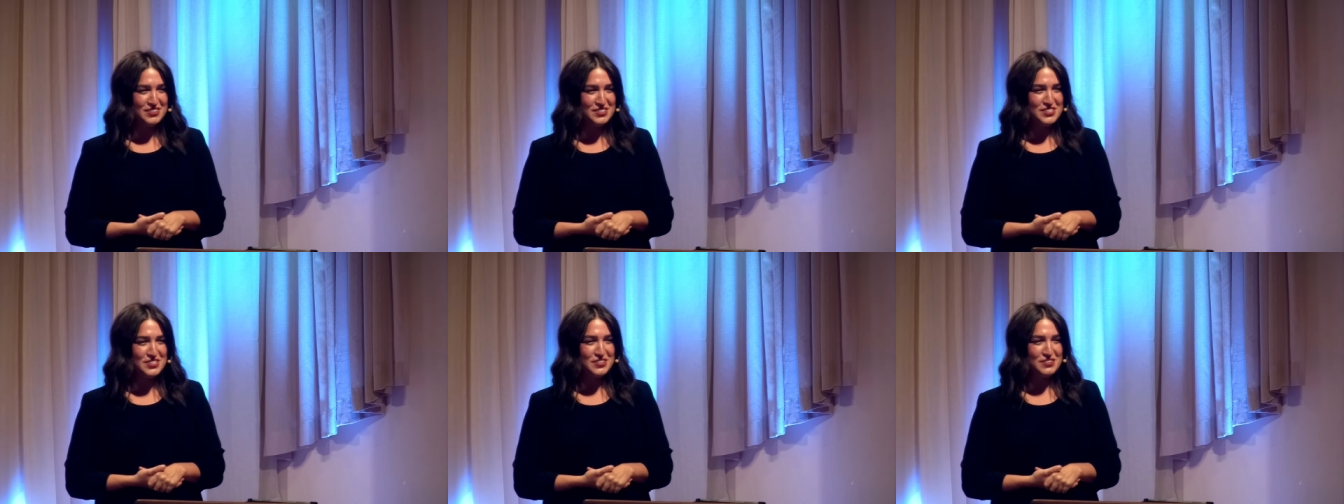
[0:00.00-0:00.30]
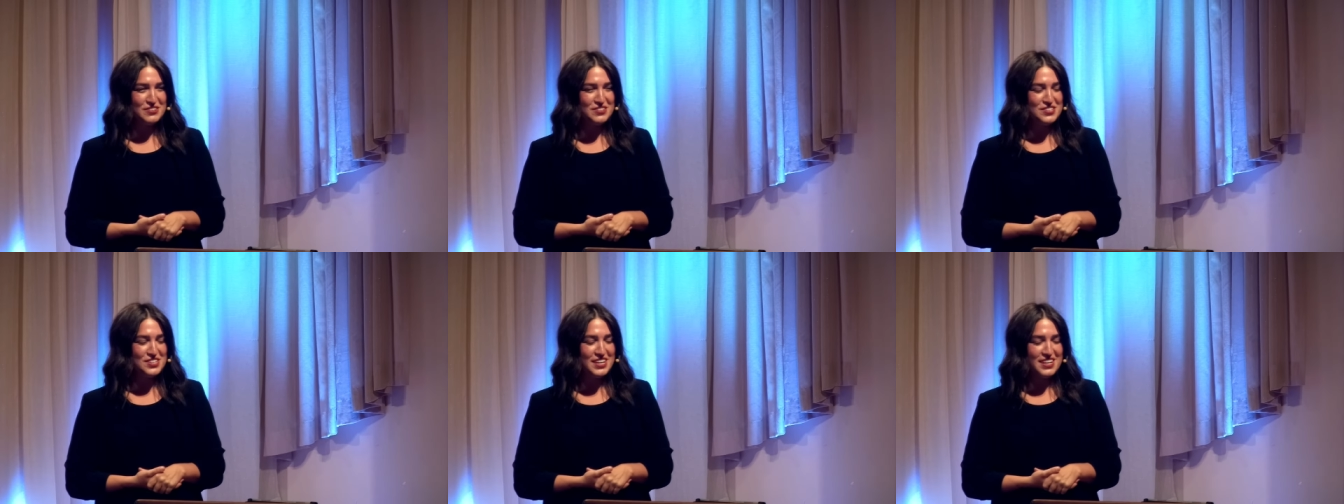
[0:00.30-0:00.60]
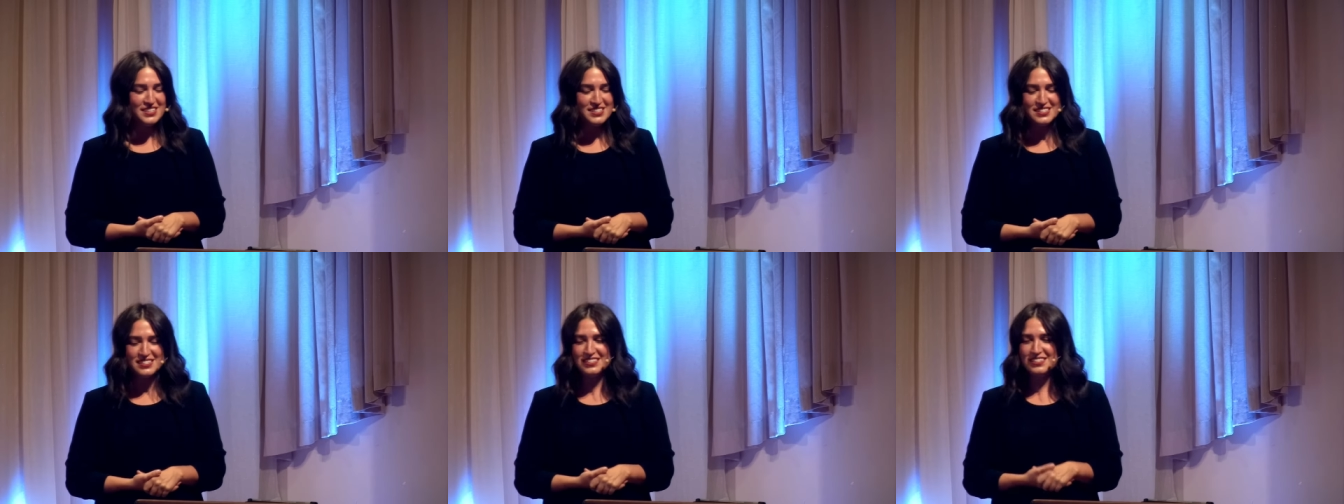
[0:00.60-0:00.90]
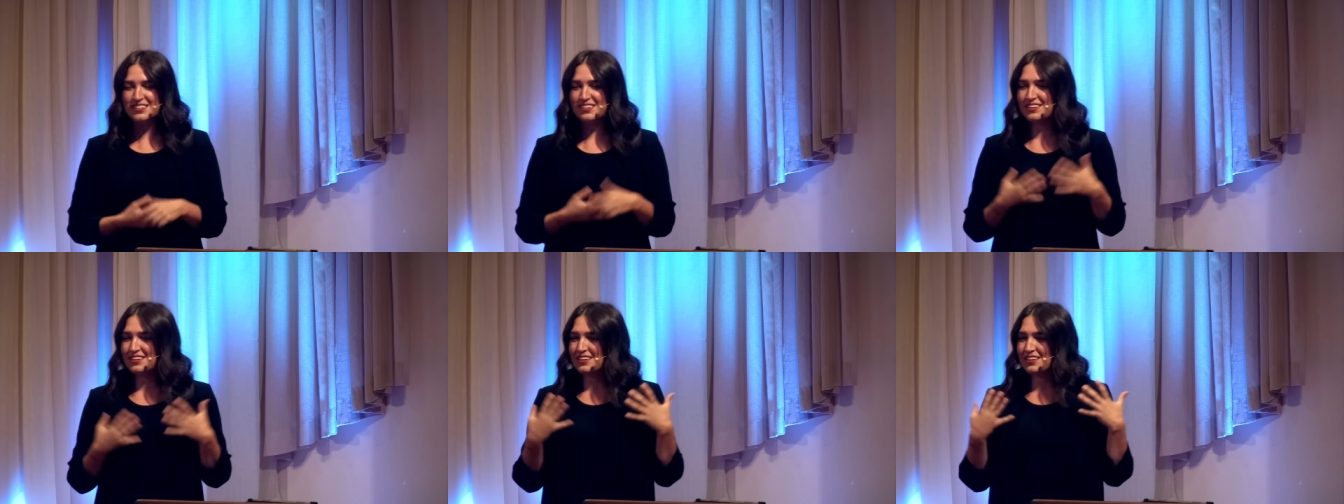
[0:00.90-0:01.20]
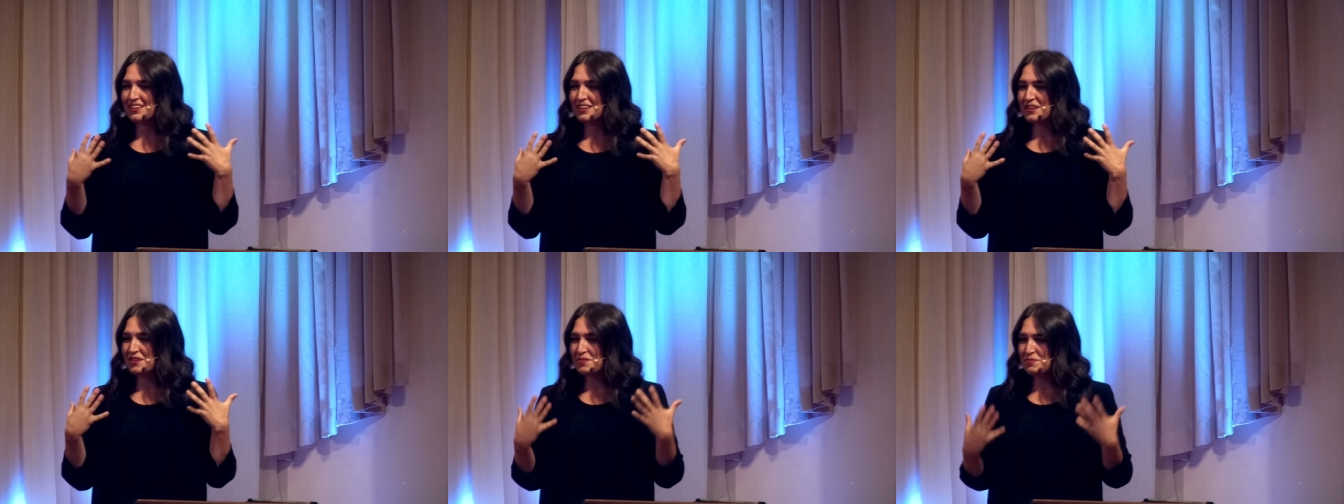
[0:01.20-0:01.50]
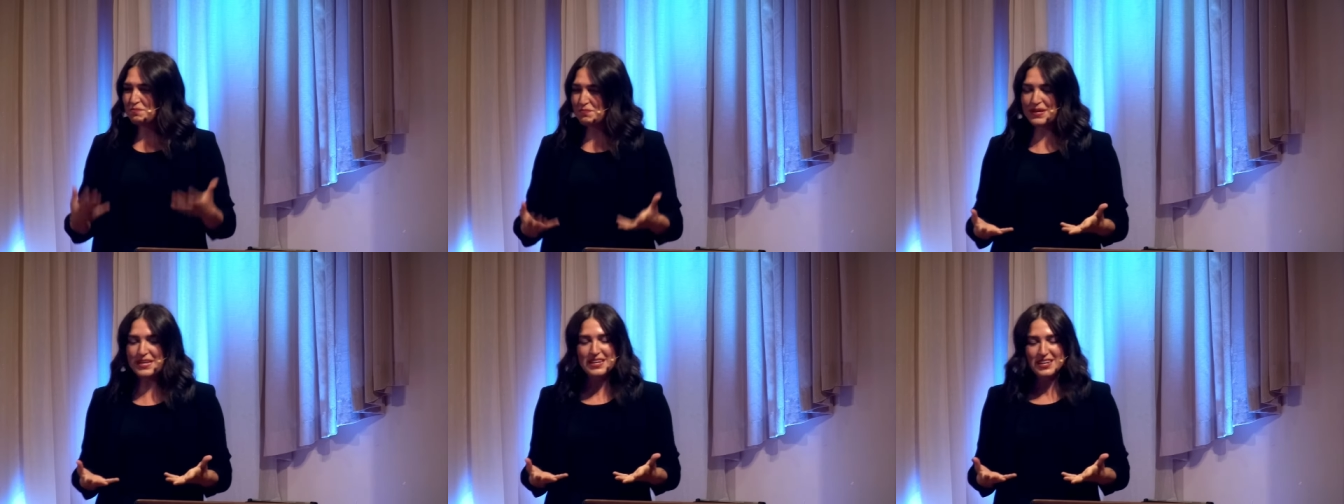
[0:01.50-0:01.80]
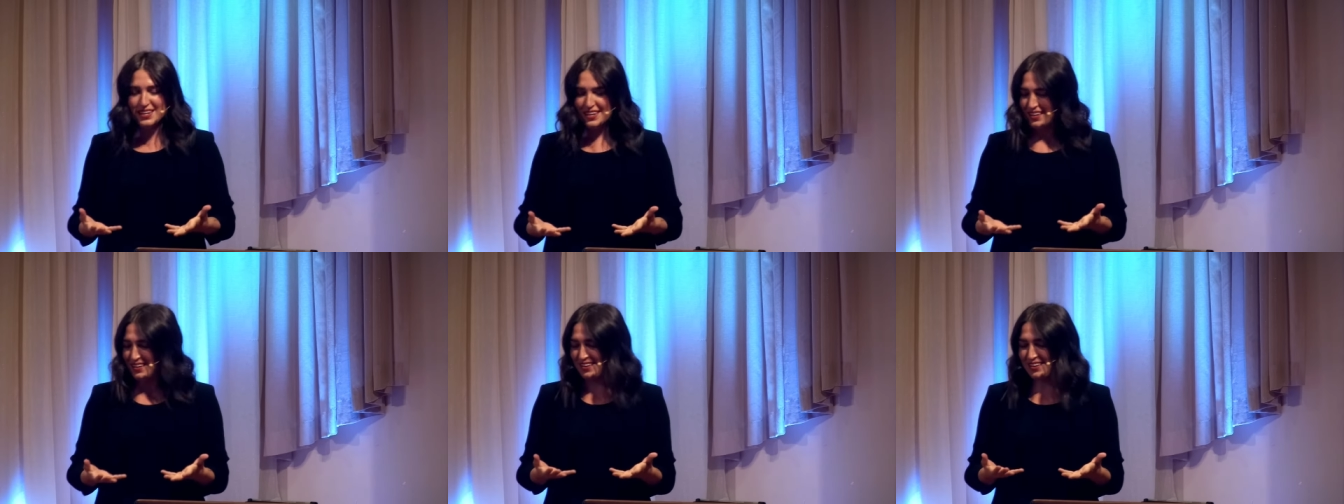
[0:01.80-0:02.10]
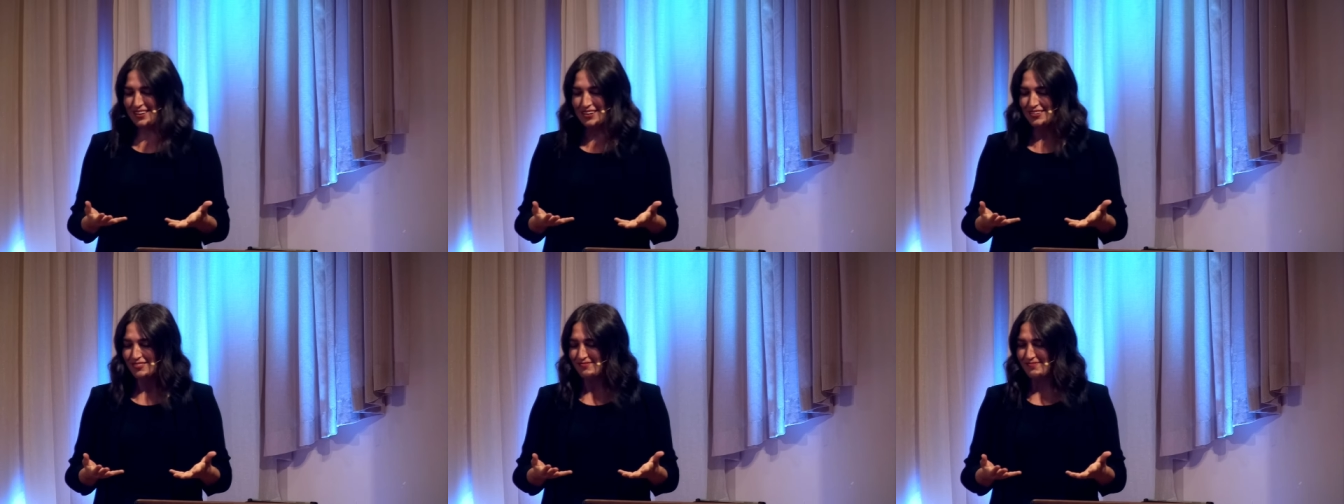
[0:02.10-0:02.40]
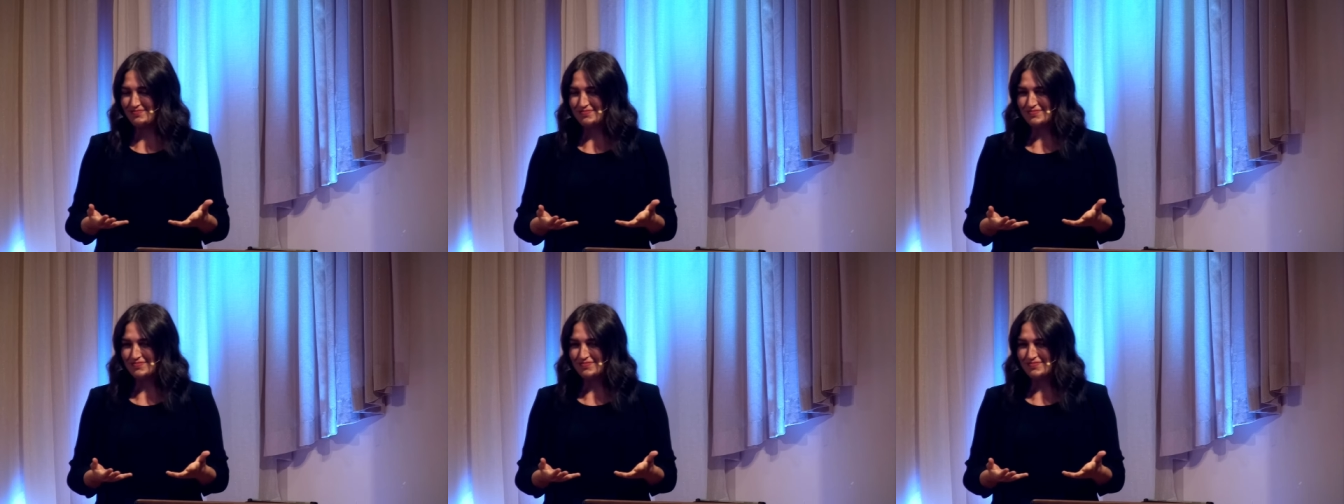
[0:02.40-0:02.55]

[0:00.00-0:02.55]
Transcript: to just be here.